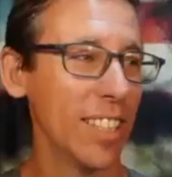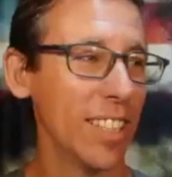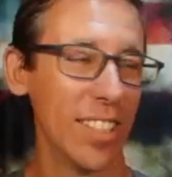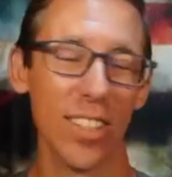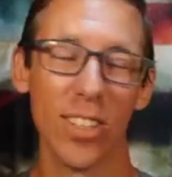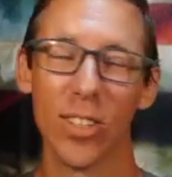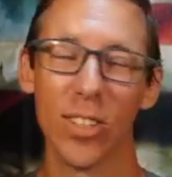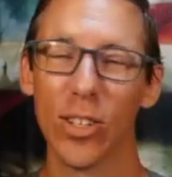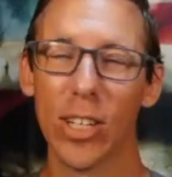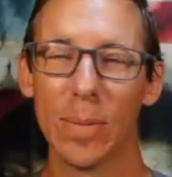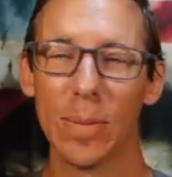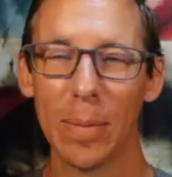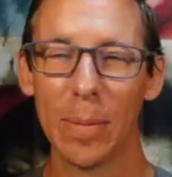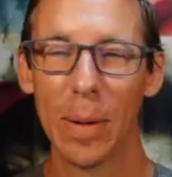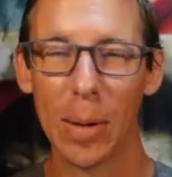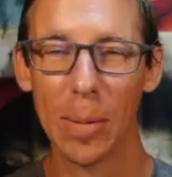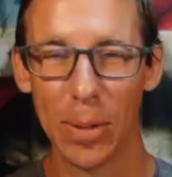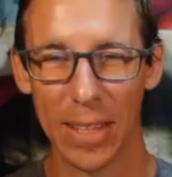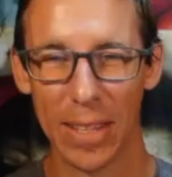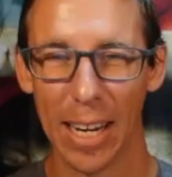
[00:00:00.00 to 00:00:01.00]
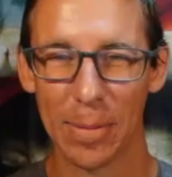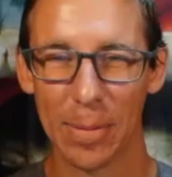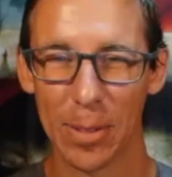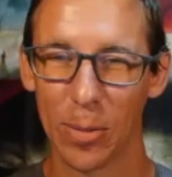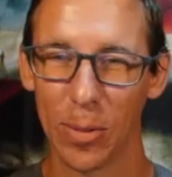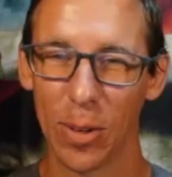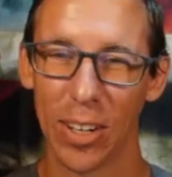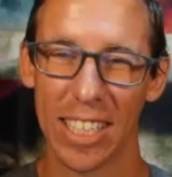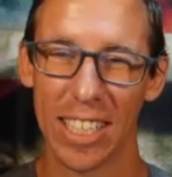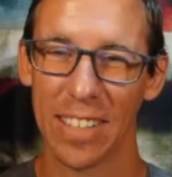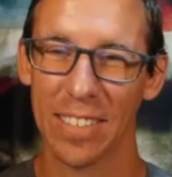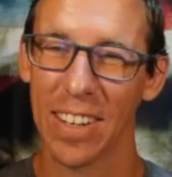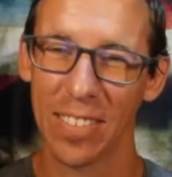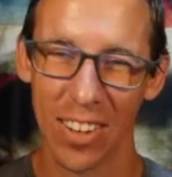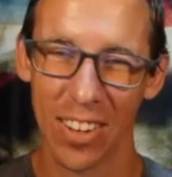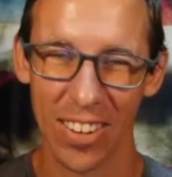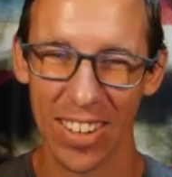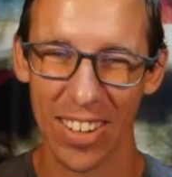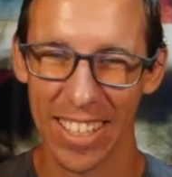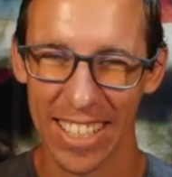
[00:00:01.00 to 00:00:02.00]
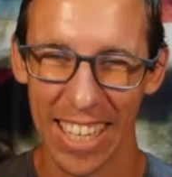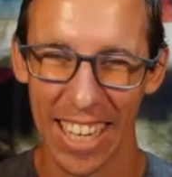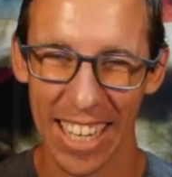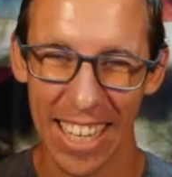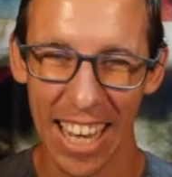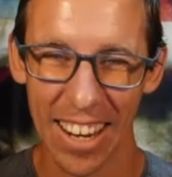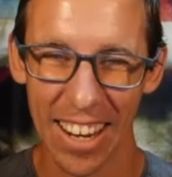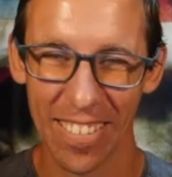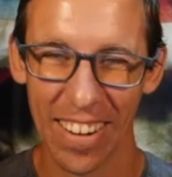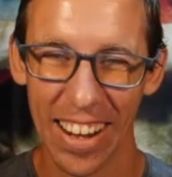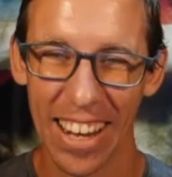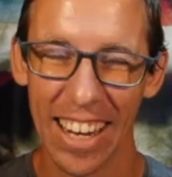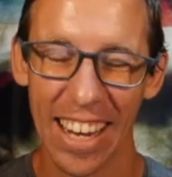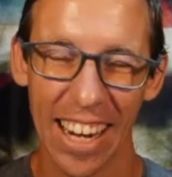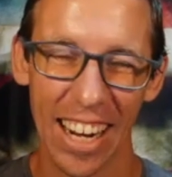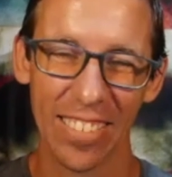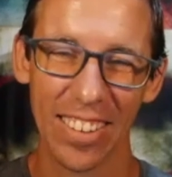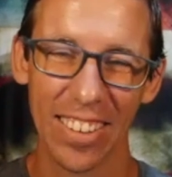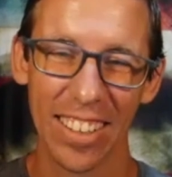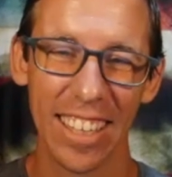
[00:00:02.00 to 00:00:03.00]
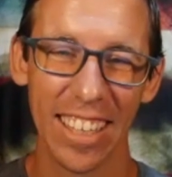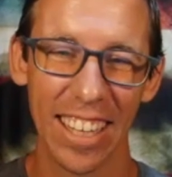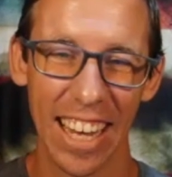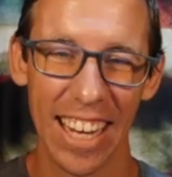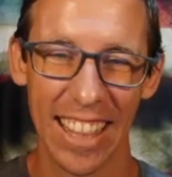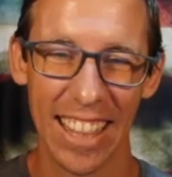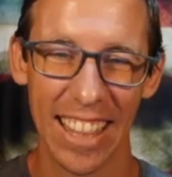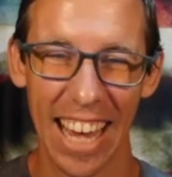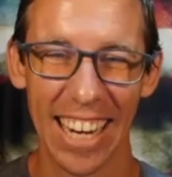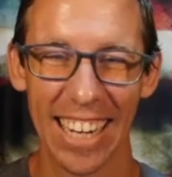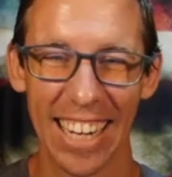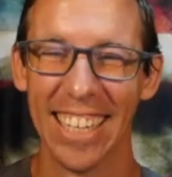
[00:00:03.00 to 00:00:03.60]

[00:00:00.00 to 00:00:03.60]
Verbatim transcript: to your dreams. I might put that up somewhere because I've never heard it said that way, and I really like that.